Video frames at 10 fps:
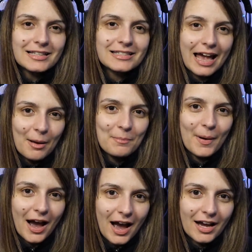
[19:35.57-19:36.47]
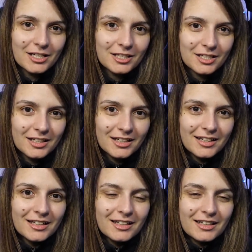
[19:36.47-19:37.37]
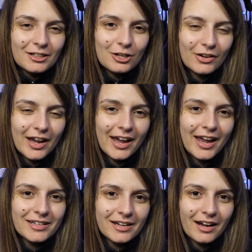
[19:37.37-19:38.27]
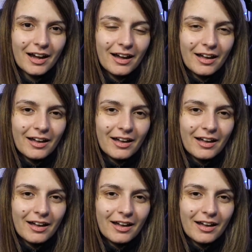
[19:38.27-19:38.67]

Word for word: Tenbarge created a